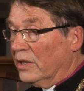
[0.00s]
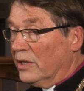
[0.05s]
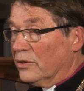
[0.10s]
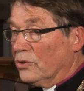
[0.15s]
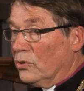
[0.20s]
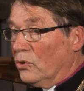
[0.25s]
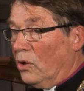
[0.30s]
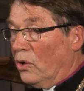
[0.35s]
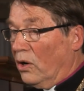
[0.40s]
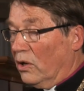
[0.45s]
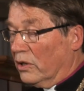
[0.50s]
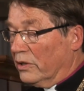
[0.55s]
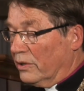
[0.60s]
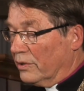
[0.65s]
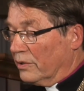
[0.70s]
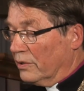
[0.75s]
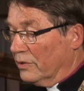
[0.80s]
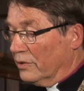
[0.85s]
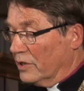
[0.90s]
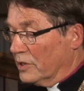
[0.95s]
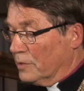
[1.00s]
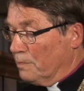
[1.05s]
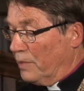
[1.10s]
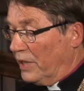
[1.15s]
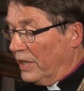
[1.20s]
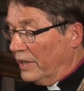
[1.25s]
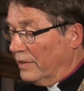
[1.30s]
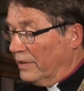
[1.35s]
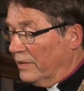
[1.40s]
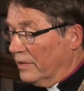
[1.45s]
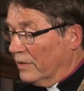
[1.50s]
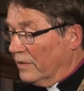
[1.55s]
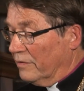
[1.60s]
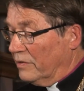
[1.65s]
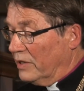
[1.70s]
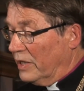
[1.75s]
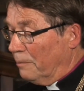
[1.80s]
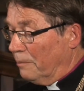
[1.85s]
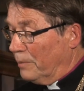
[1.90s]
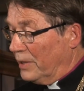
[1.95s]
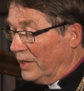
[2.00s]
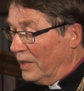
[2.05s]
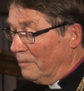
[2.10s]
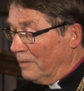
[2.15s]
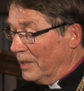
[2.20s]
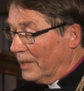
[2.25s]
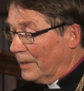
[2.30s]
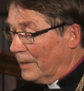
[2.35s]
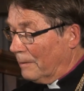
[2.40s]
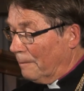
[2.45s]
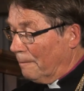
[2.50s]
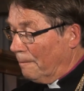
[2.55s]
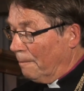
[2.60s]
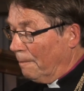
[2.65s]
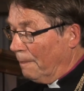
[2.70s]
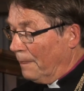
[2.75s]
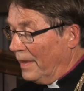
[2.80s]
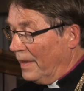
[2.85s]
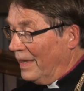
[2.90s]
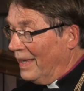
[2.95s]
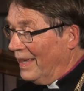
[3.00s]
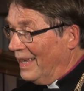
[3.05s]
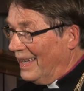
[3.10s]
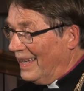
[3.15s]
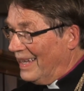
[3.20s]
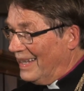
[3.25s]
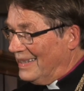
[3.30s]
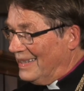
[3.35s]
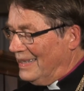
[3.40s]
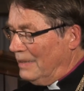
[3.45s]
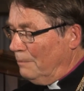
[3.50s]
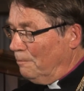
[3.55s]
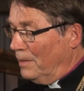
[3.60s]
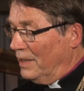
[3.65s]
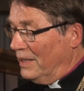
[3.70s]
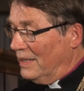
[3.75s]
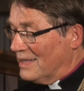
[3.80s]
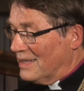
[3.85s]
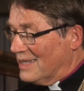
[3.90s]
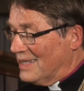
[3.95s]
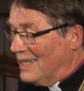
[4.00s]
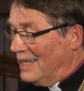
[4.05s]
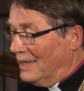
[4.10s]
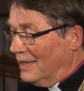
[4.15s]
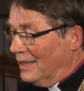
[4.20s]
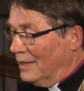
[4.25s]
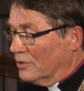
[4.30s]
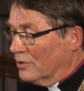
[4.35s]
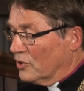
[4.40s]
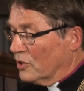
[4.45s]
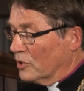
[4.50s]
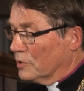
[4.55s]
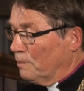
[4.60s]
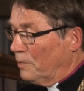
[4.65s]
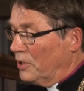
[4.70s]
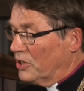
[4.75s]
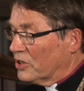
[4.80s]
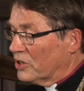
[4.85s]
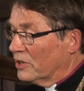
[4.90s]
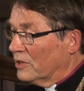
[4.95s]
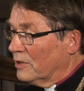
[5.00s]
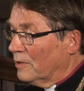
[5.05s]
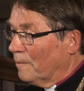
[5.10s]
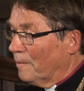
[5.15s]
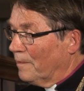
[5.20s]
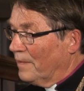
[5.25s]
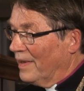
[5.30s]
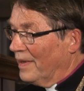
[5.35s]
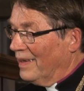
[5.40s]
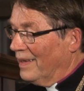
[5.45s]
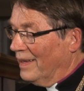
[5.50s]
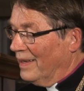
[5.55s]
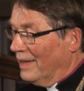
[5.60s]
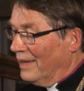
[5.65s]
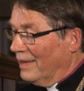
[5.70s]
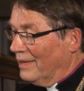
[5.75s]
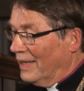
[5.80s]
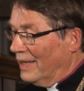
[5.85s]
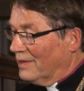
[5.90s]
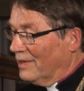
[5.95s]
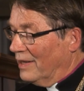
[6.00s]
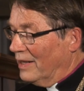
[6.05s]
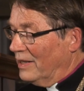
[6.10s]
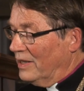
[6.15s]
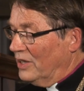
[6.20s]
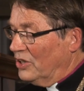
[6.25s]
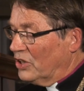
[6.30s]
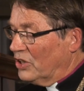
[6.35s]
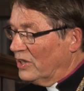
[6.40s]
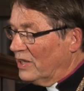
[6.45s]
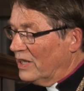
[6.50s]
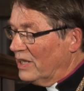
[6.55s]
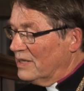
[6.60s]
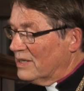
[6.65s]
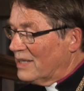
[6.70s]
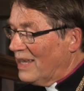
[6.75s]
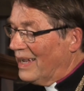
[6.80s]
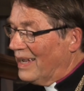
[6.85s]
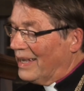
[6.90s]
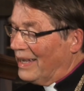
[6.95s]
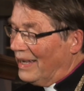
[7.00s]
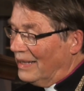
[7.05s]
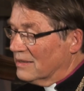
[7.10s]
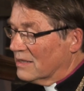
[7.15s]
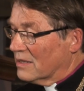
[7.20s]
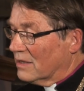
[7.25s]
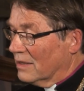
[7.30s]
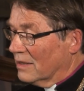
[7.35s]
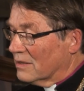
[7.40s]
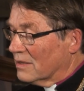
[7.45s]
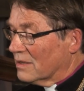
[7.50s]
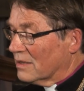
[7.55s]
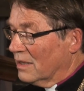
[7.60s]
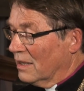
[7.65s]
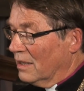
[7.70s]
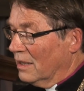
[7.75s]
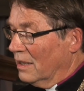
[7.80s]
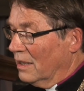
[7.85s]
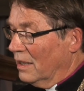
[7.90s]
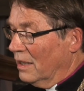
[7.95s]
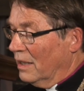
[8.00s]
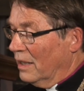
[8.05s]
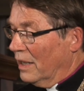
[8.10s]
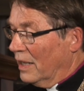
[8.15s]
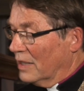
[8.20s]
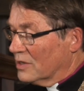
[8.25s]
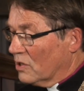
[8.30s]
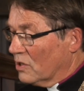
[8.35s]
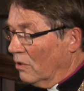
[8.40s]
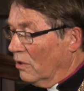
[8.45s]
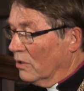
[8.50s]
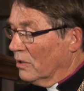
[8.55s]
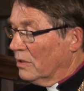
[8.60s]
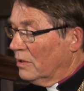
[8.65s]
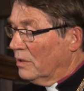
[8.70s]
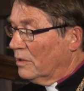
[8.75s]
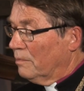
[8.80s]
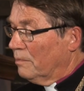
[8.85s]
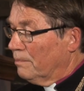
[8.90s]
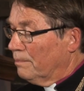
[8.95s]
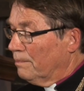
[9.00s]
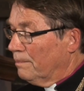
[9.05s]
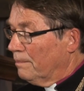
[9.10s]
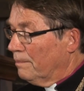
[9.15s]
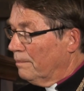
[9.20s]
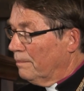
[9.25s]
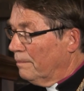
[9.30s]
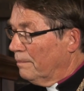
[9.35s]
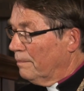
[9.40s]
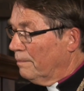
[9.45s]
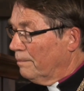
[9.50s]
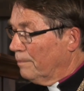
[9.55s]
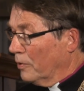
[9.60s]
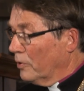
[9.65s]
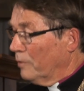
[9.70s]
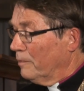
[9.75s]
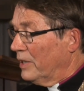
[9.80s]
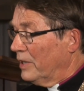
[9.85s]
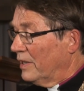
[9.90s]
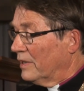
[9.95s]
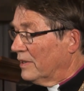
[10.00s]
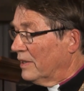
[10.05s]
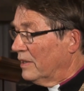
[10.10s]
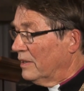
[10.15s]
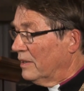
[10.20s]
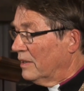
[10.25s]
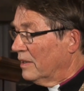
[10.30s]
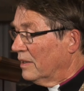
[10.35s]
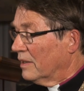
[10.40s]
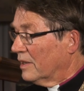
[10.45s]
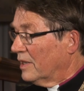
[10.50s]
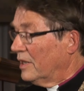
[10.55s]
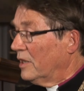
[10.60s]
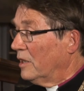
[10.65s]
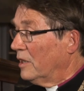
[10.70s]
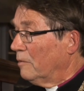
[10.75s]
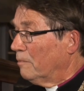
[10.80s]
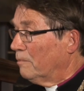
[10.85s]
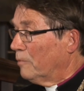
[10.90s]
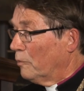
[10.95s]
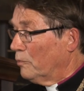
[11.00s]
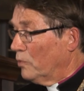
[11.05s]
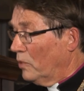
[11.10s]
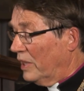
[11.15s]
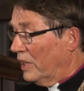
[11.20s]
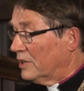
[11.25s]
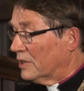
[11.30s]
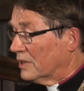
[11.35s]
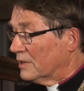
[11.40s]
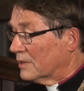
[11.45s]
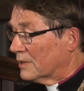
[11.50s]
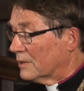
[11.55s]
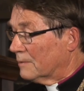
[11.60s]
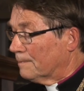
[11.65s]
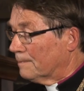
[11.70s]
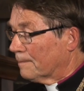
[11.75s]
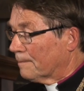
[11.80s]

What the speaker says: to halt the spread of the epidemic. A deeply seated suspicion that religion is against us has long permeated key populations.